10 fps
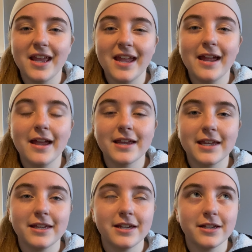it's
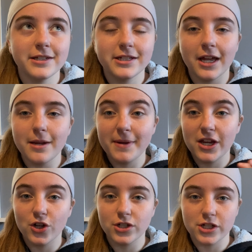going to be at
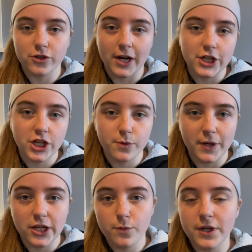your discretion
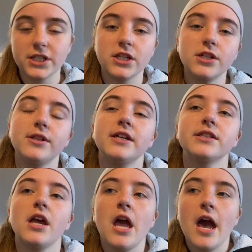when you want to do this.
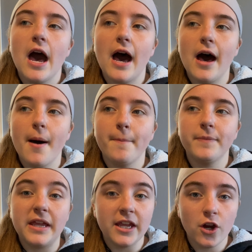
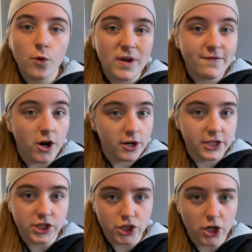Here we've
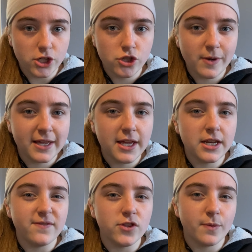already started doing it,
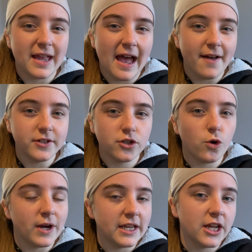even though we haven't
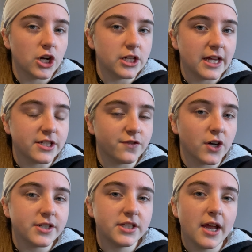quite hit our last
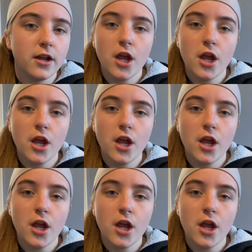frost yet.